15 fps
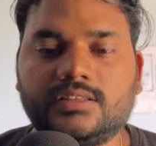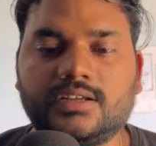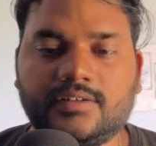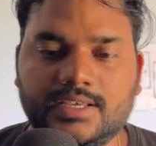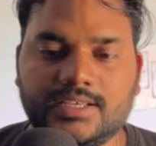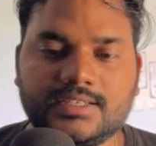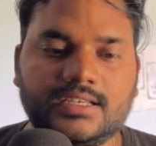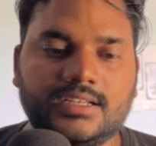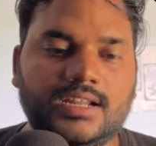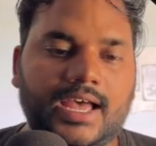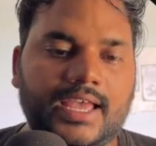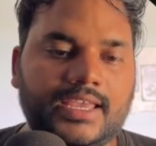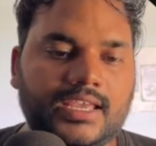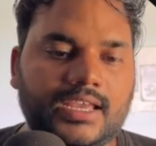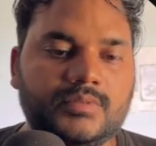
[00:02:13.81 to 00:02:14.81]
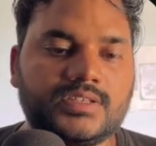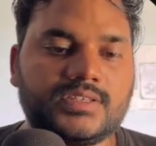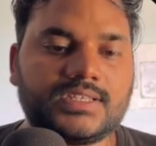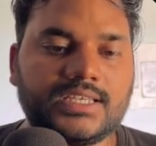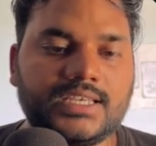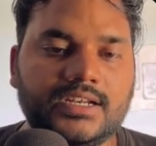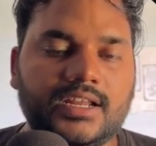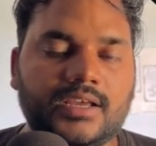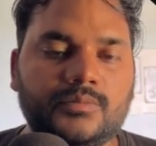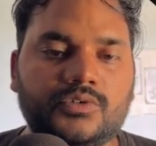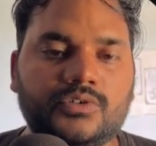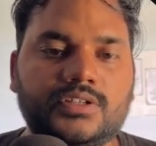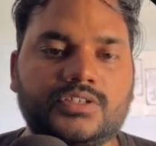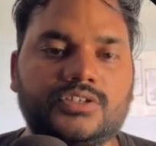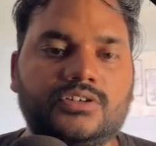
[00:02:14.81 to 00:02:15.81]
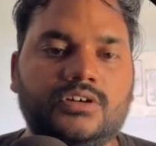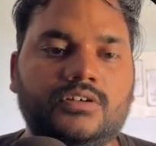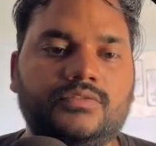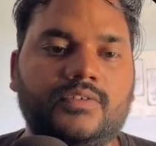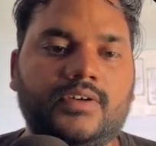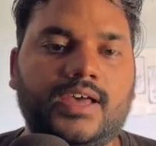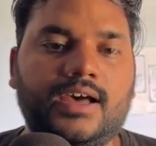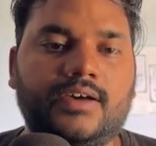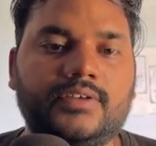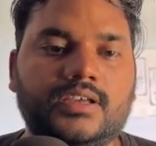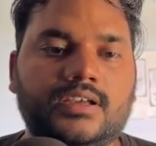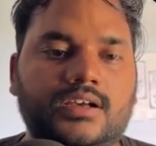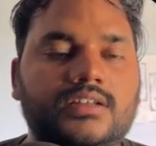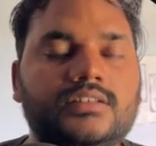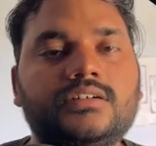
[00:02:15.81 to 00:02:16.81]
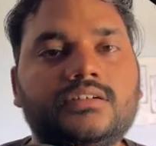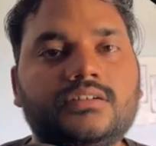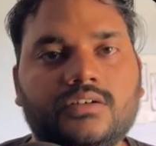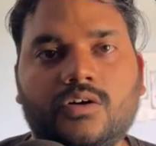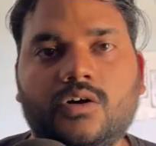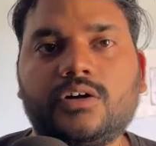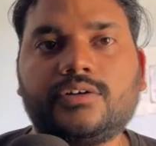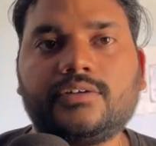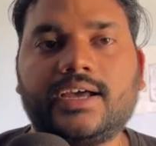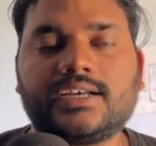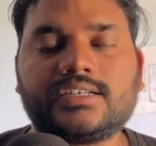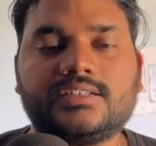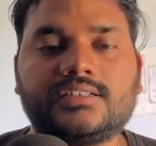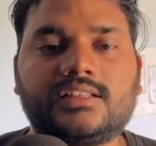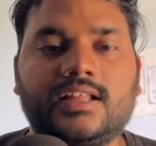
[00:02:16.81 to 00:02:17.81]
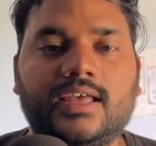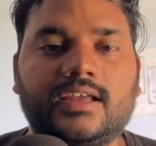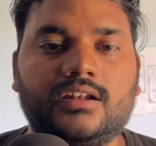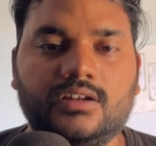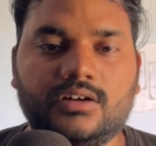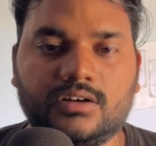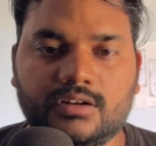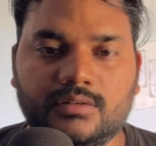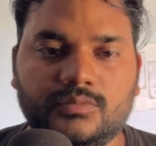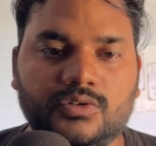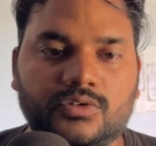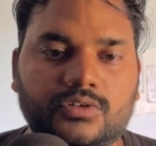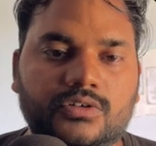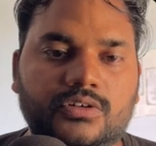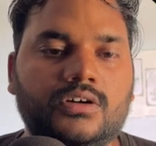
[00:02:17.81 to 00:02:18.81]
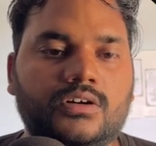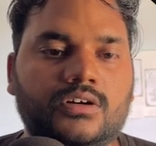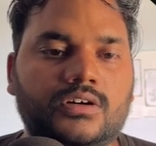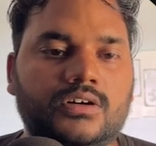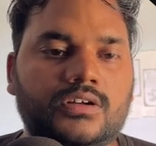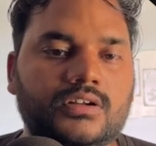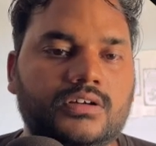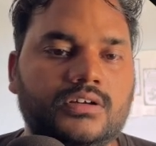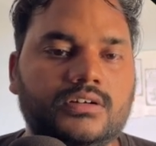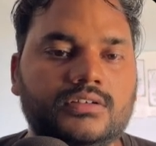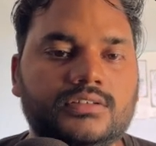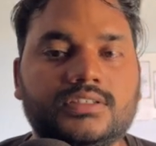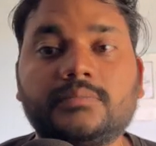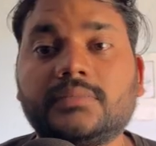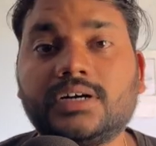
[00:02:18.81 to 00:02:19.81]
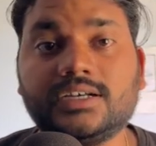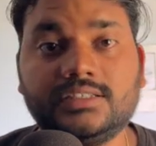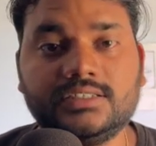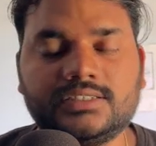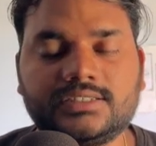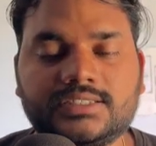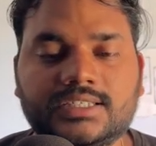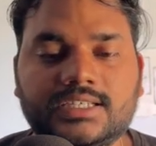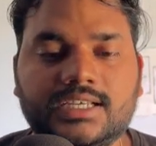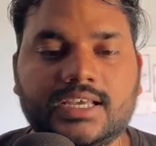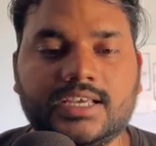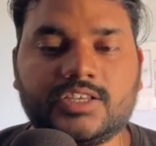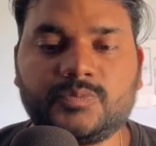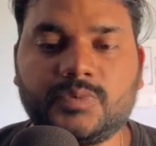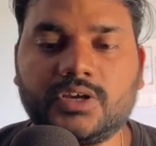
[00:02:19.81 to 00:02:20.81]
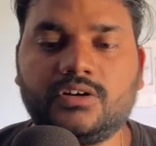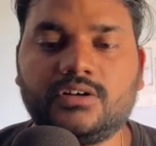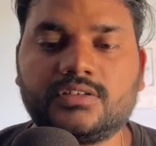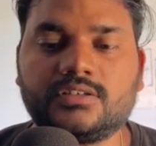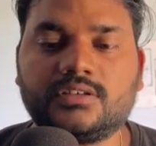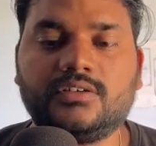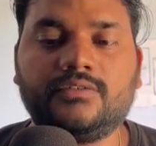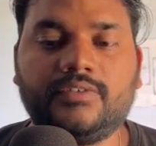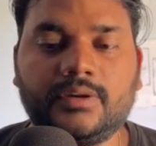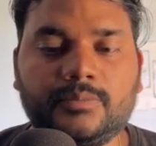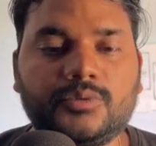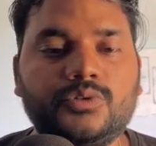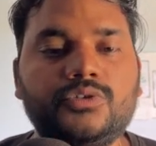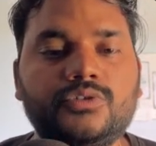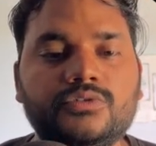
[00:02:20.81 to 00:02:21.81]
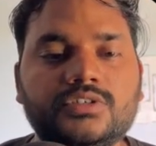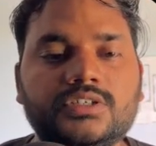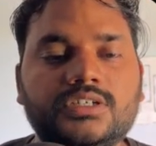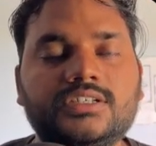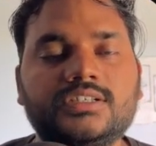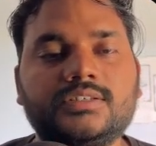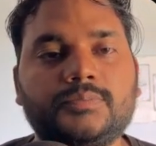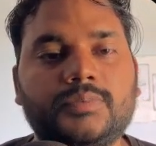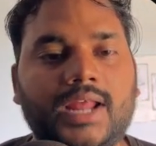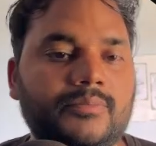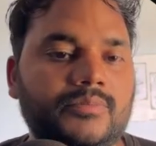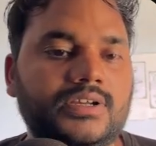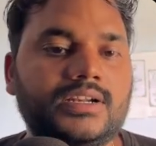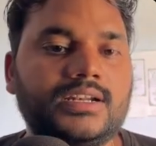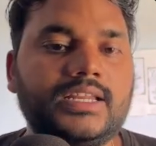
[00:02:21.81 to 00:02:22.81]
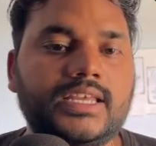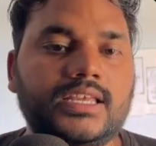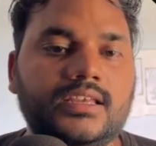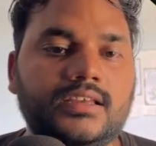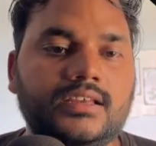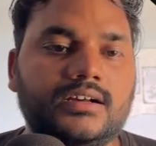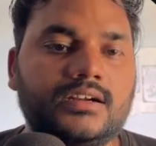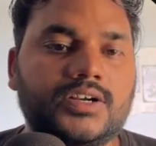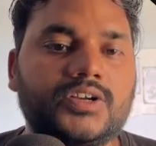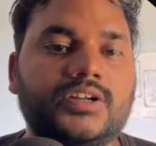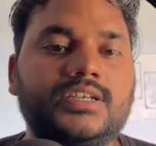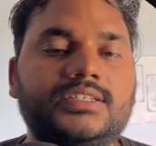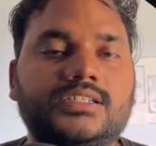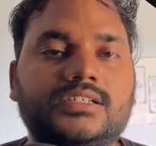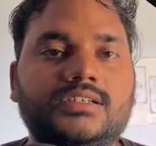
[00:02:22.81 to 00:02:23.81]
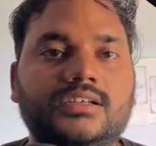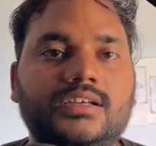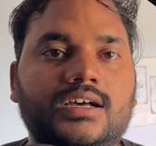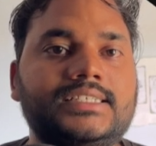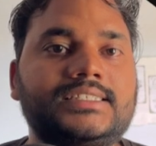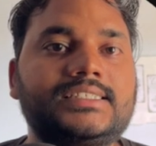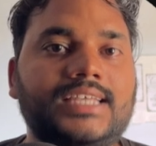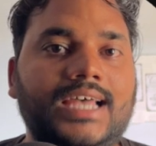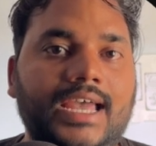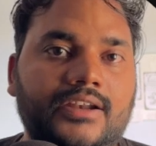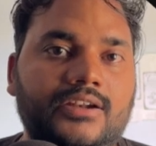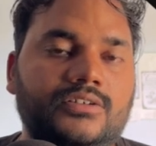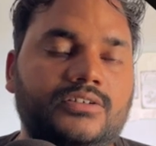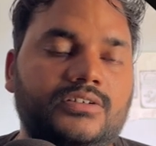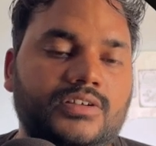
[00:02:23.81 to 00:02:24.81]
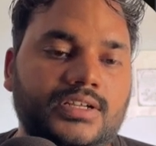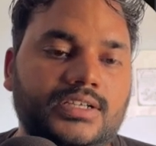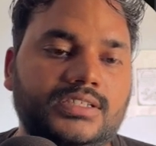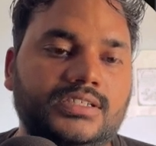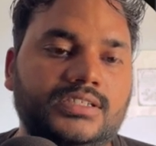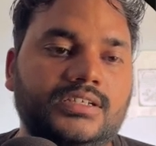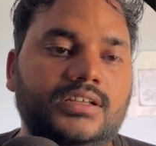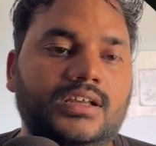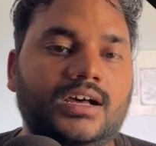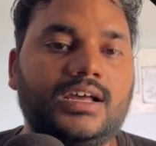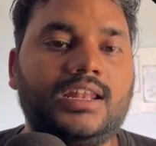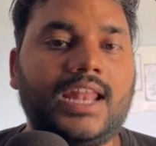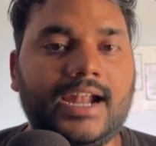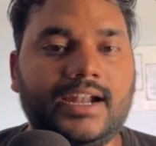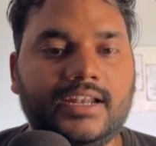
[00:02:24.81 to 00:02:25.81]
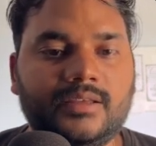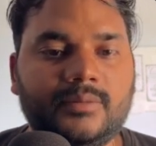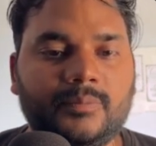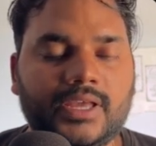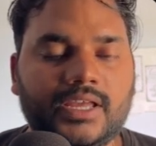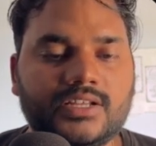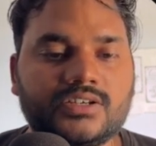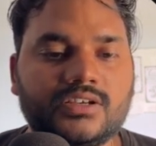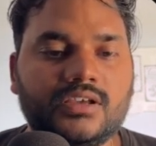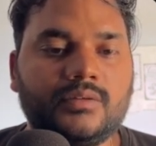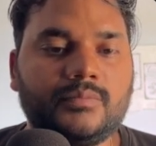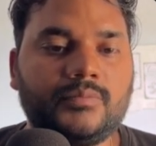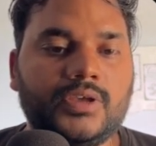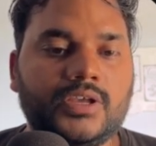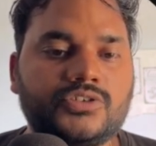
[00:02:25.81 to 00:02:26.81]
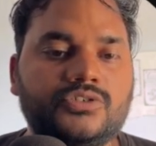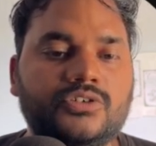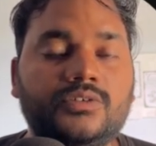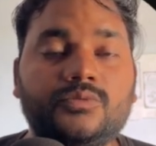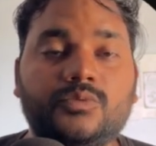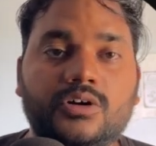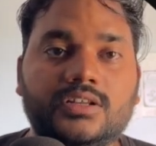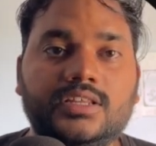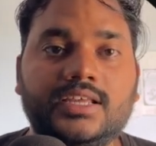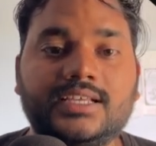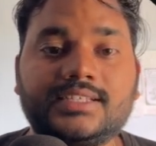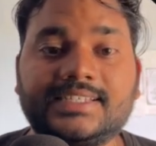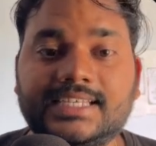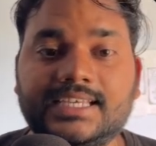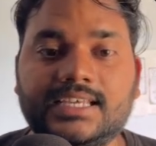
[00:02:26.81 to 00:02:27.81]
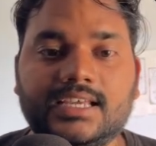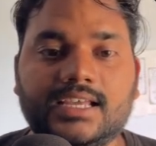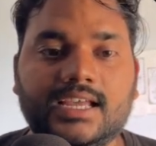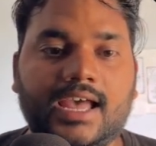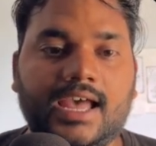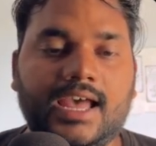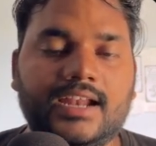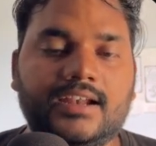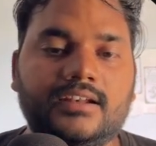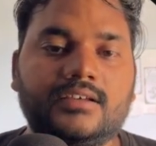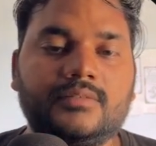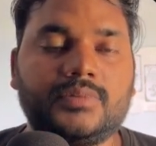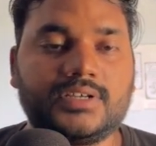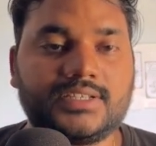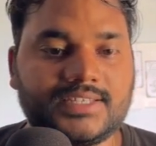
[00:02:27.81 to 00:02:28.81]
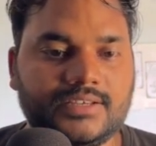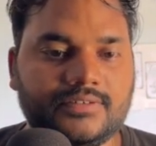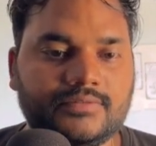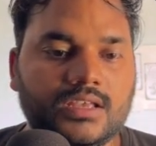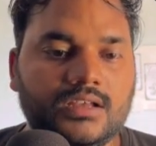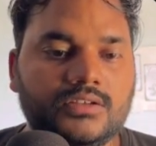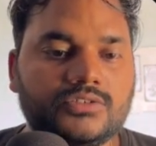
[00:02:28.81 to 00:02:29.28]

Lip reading: The reason I kept see demo instead of having other call to actions like learn more or some others is because Web2 users primarily trust a site or trust a landing page based on what they see and perceive.